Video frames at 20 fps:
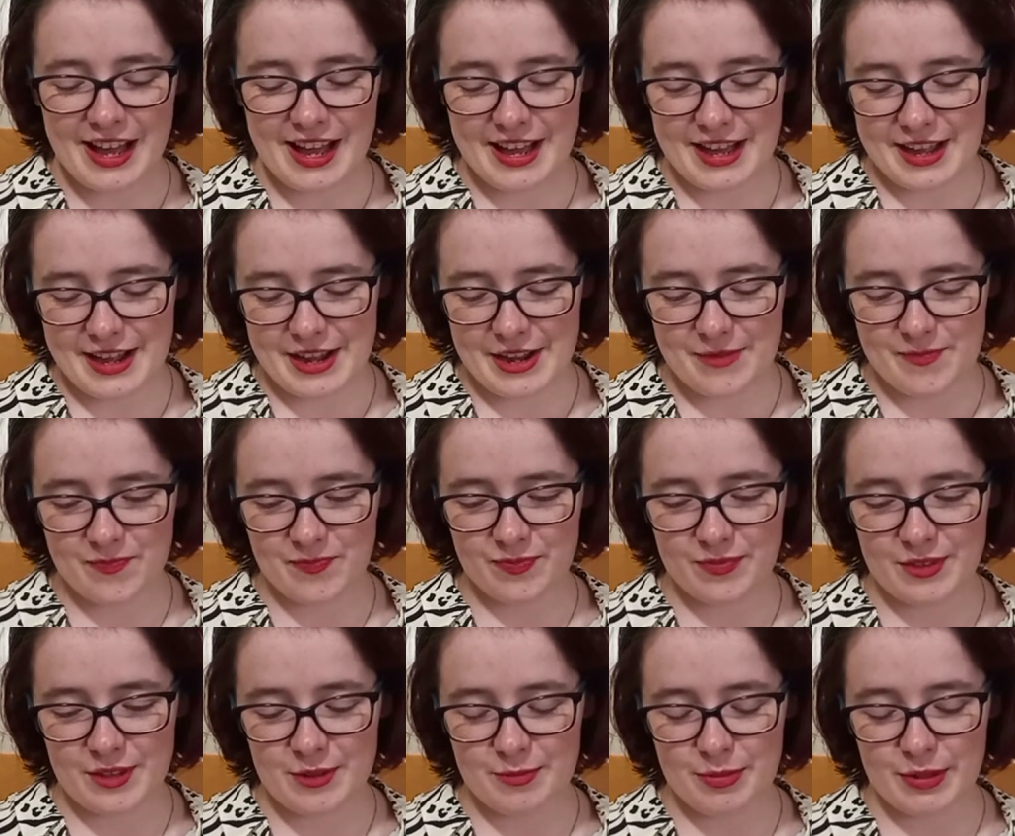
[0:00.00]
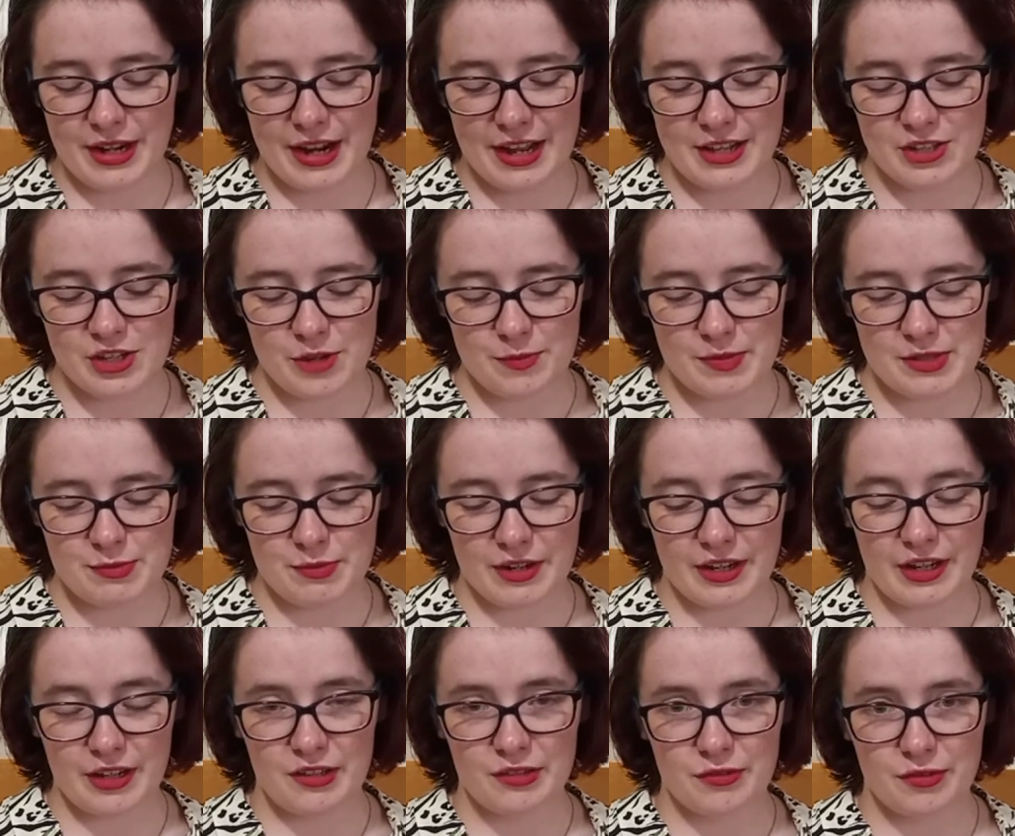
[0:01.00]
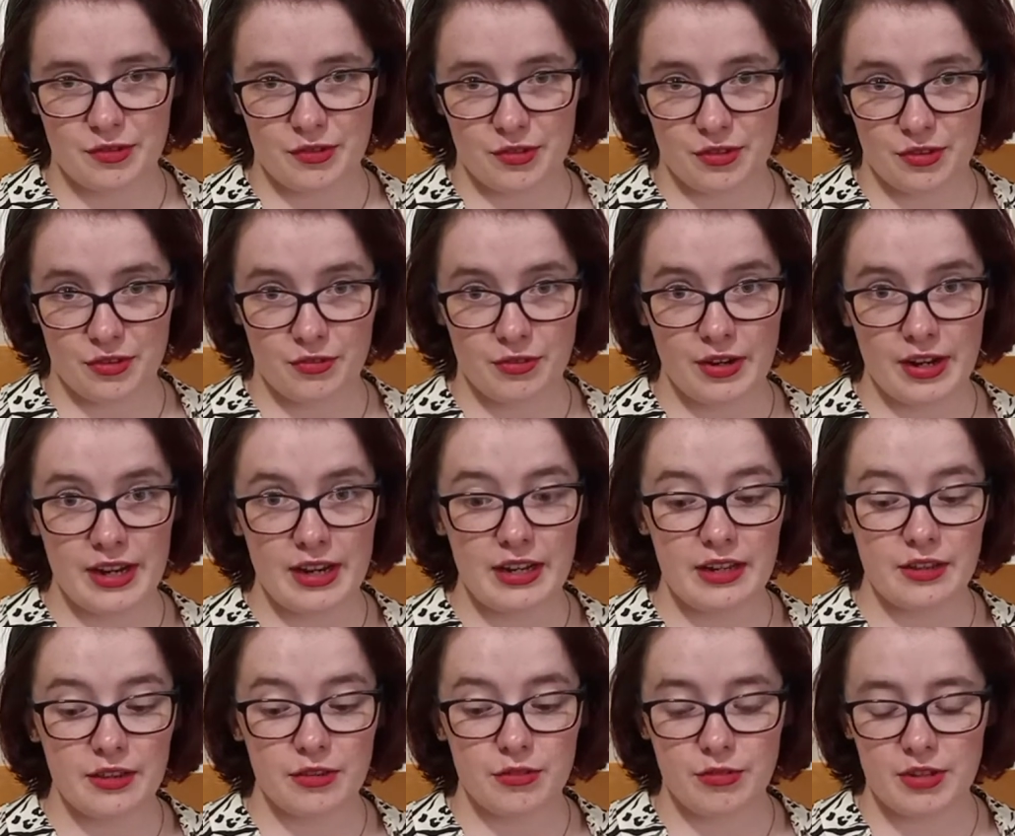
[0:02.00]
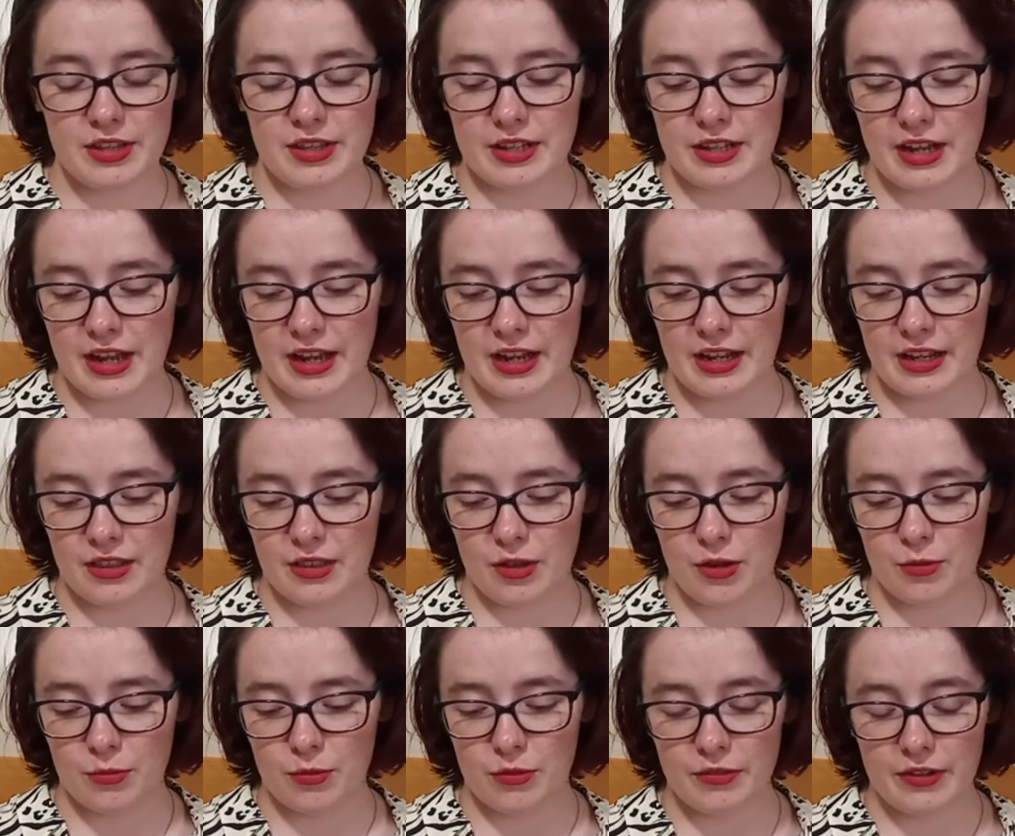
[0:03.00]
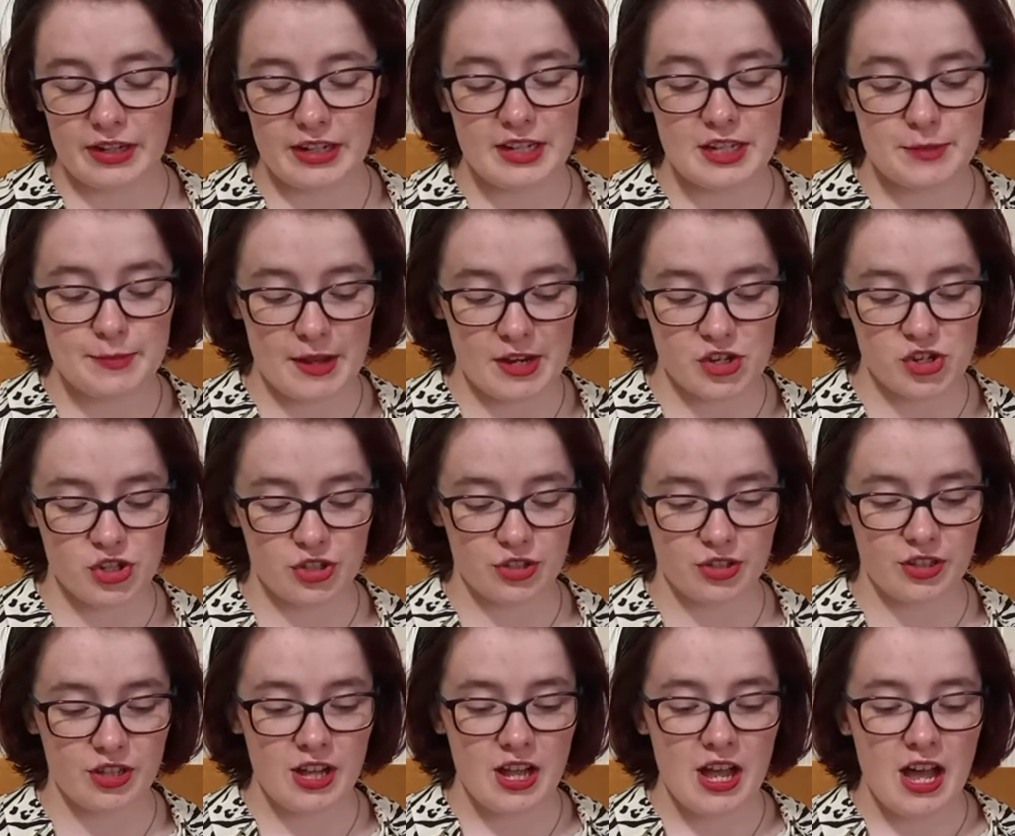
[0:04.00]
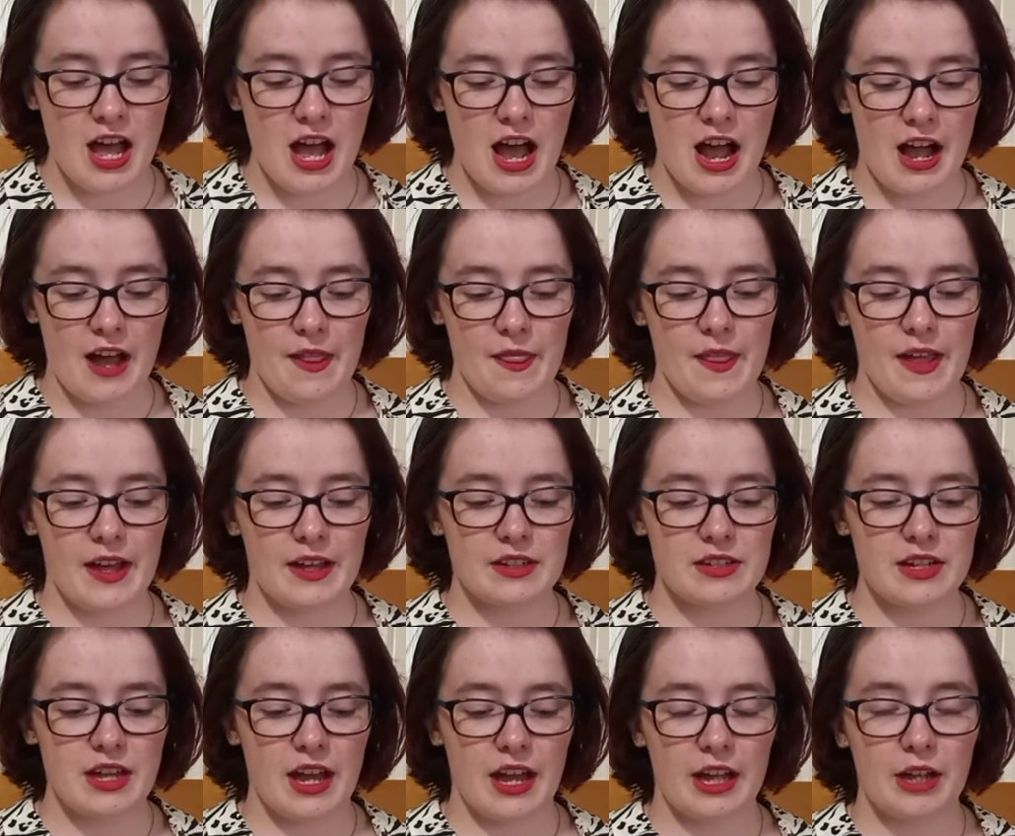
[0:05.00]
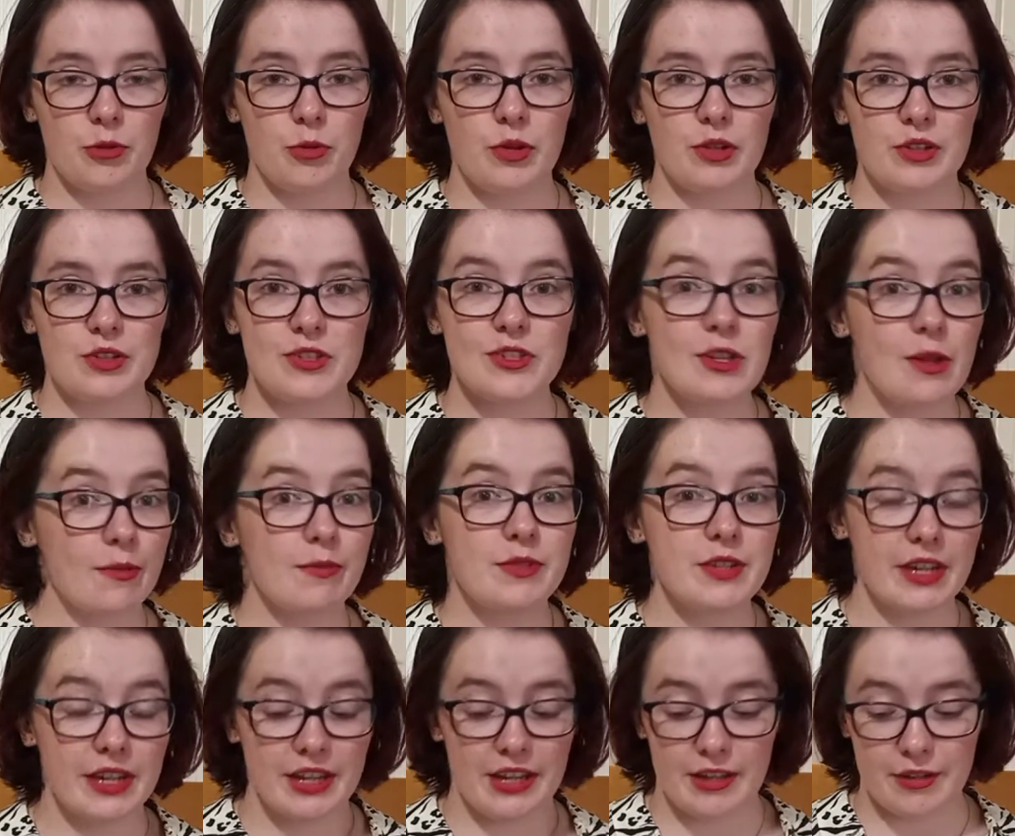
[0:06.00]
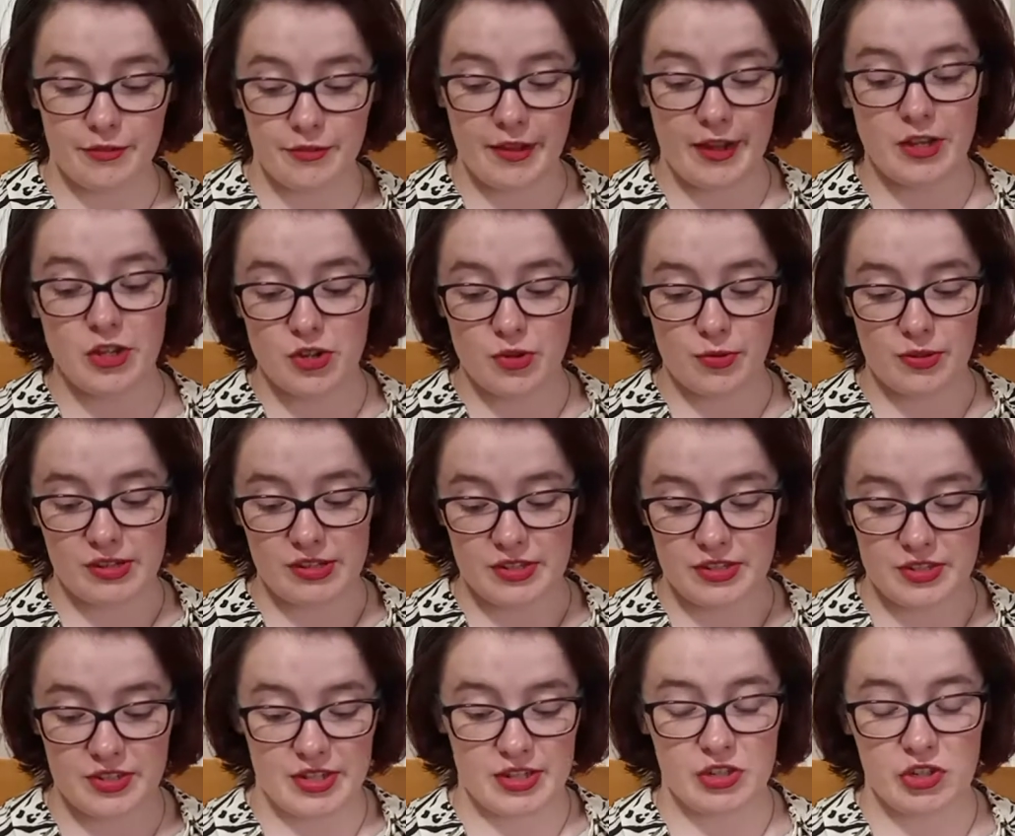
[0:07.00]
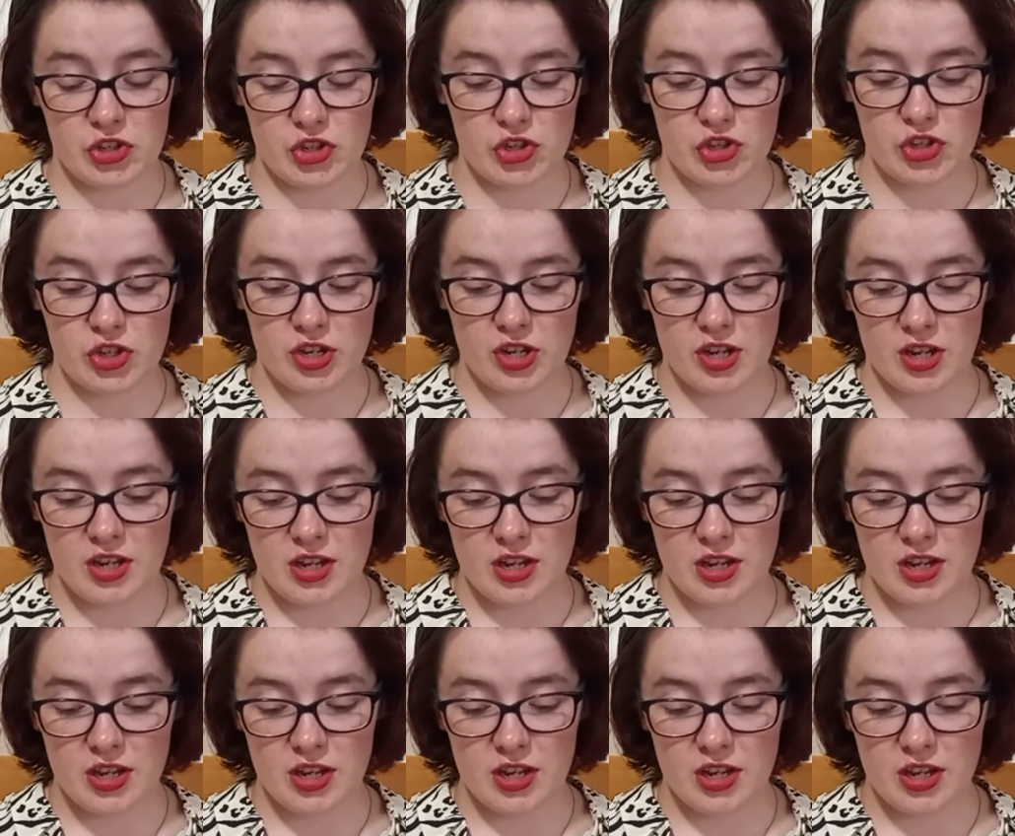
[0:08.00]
but I ended up springing for three that I thought were really special and that I will someday eventually stitch.